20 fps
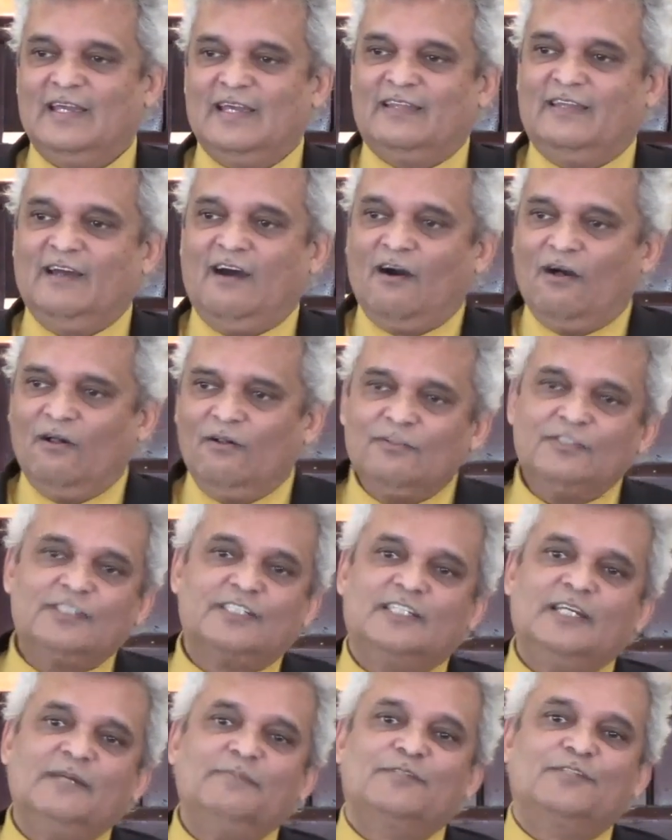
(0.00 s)
the whole
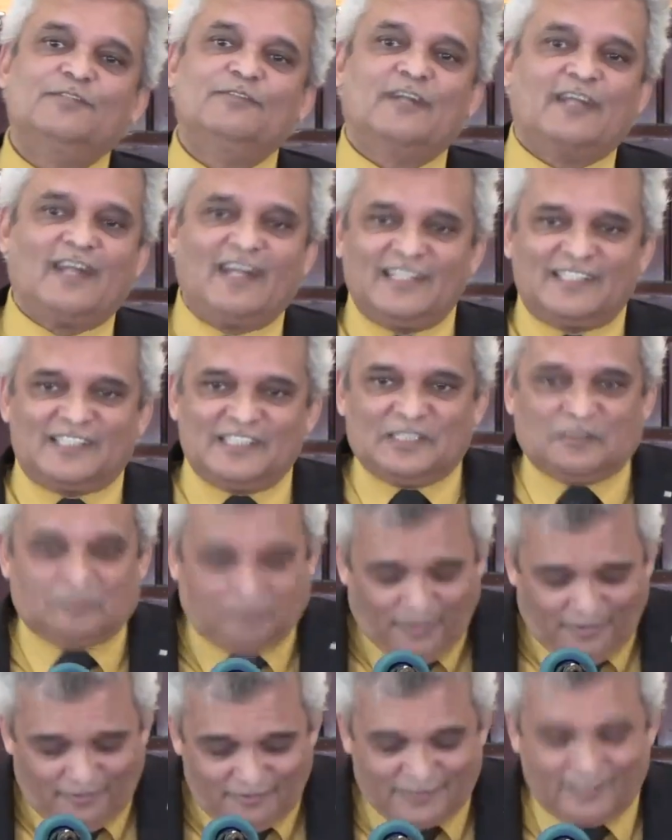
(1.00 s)
Steps to Christ is
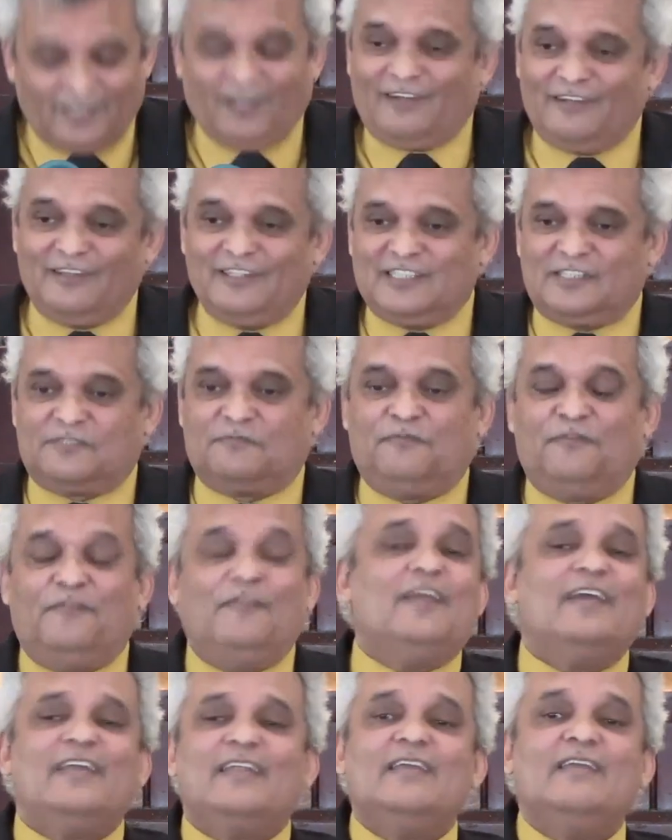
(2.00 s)
built on this
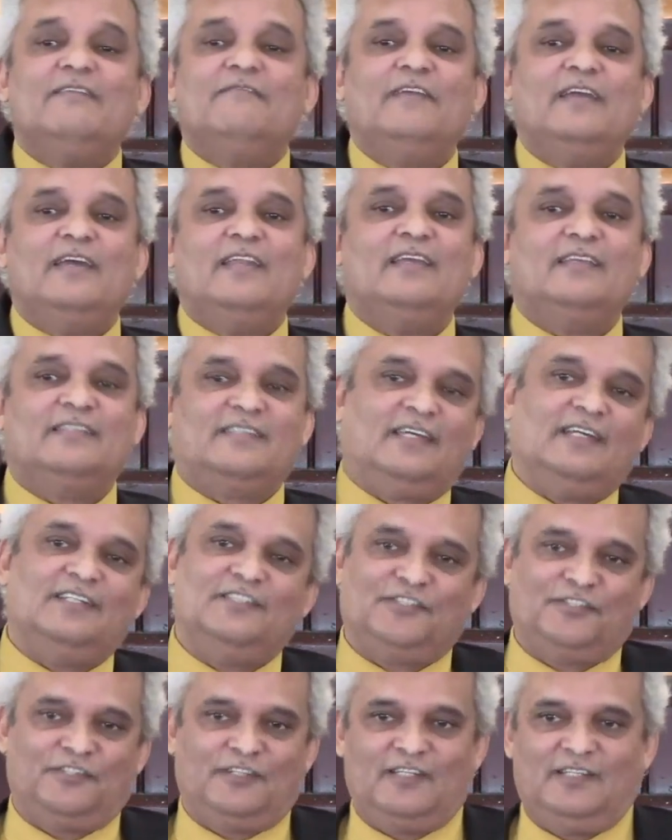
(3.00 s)
very, very
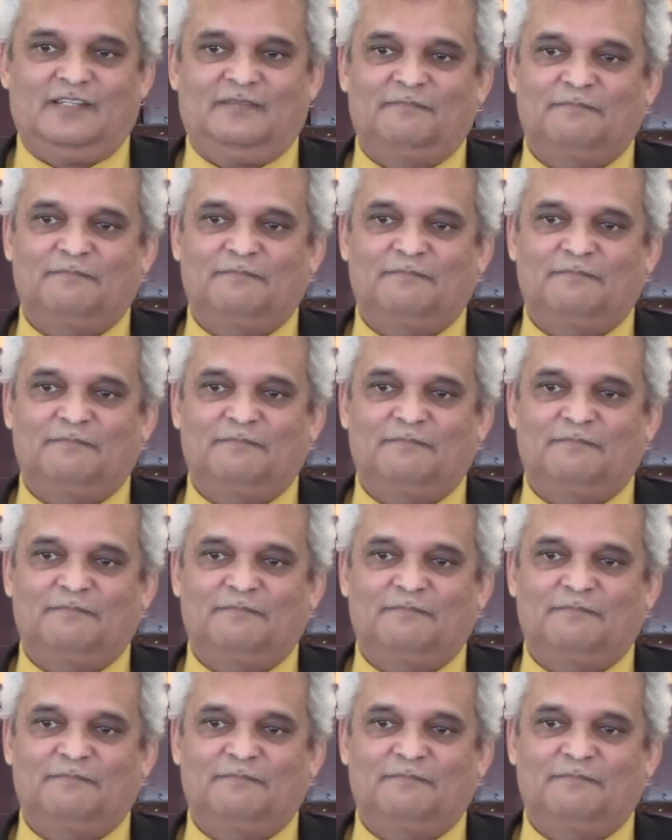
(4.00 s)
sanctuary.